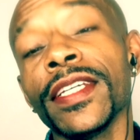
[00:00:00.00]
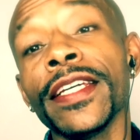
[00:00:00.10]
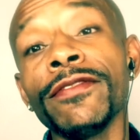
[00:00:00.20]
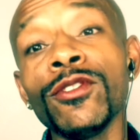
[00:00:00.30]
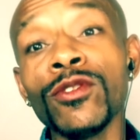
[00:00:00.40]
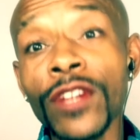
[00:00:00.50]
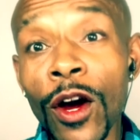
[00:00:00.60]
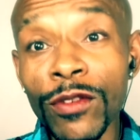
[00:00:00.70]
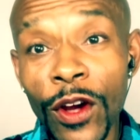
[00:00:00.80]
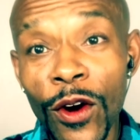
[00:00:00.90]
if you
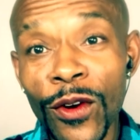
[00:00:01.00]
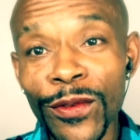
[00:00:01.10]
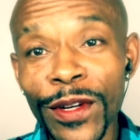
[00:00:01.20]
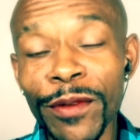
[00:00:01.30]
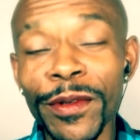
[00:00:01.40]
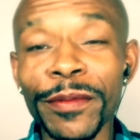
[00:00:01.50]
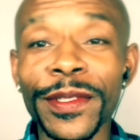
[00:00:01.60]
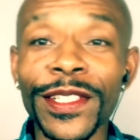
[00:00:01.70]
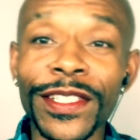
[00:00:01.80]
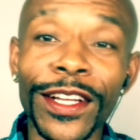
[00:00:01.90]
don't know what would
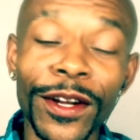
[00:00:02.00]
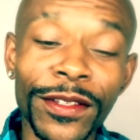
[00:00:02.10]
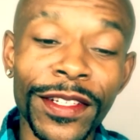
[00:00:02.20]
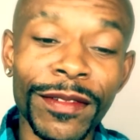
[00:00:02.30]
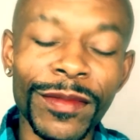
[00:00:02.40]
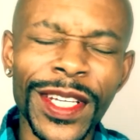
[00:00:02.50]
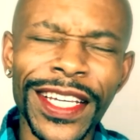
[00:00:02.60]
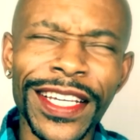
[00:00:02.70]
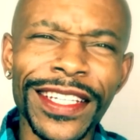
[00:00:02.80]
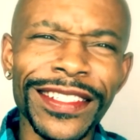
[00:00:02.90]
potentially hurt them,
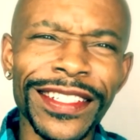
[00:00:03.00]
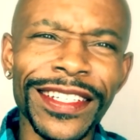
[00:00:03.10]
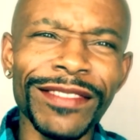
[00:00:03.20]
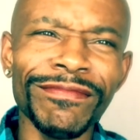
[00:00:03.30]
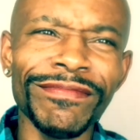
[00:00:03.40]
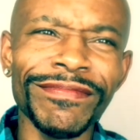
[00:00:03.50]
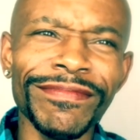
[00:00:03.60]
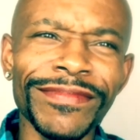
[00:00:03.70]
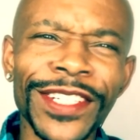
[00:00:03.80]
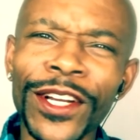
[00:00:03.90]
then
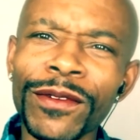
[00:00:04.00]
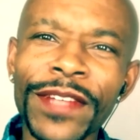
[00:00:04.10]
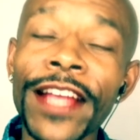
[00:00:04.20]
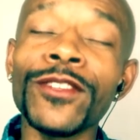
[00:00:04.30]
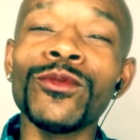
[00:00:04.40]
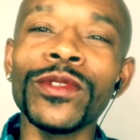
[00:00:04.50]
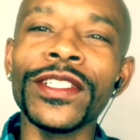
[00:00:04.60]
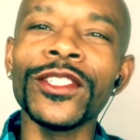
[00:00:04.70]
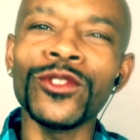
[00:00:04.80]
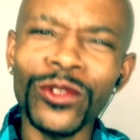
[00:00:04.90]
that's
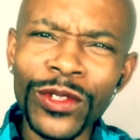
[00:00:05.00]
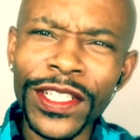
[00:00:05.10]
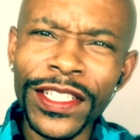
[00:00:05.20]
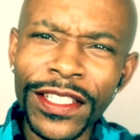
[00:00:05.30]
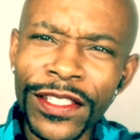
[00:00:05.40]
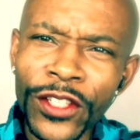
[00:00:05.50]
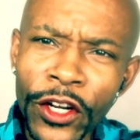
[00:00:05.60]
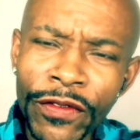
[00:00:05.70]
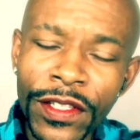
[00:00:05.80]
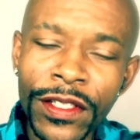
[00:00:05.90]
really truly a
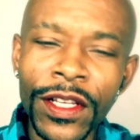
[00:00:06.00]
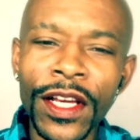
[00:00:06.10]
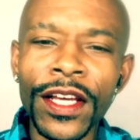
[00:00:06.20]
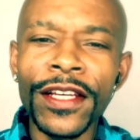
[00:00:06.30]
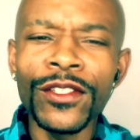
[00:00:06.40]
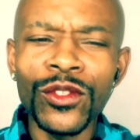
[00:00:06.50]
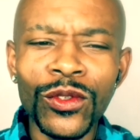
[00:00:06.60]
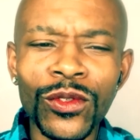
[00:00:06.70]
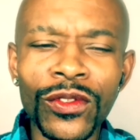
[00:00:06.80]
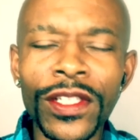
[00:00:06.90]
disservice
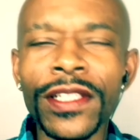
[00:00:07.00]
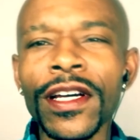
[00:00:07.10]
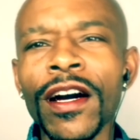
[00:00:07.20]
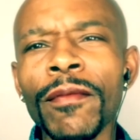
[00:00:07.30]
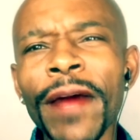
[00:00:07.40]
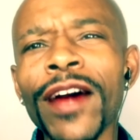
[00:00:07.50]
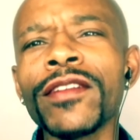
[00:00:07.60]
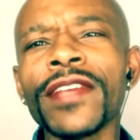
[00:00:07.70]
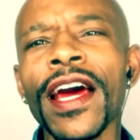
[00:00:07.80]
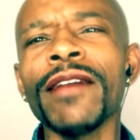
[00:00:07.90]
to the amount
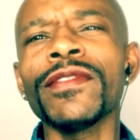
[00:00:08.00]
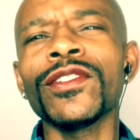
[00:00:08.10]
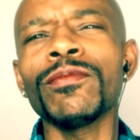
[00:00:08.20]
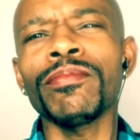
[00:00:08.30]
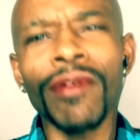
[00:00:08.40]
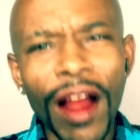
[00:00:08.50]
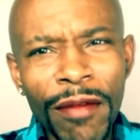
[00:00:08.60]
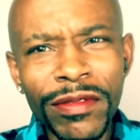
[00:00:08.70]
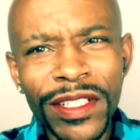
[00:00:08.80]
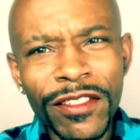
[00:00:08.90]
of time that you
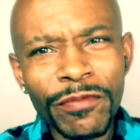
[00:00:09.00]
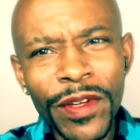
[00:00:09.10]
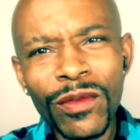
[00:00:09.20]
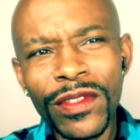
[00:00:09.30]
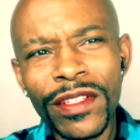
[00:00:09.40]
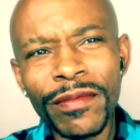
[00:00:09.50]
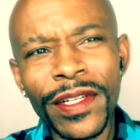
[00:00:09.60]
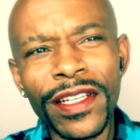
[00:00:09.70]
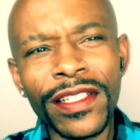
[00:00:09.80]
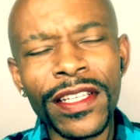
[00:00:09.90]
probably have spent with them,
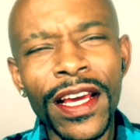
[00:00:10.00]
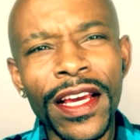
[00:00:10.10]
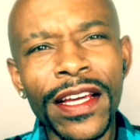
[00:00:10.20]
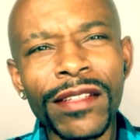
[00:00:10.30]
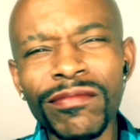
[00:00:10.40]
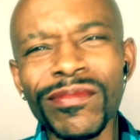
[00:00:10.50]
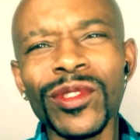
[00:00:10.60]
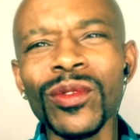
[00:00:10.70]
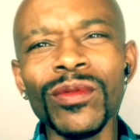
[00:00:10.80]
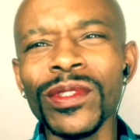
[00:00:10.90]
because
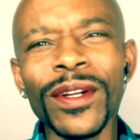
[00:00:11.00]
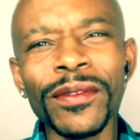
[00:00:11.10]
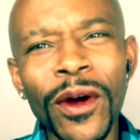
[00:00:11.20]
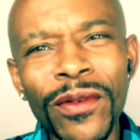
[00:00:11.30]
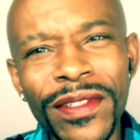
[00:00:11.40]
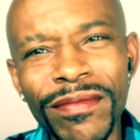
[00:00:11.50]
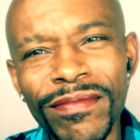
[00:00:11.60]
you don't know them.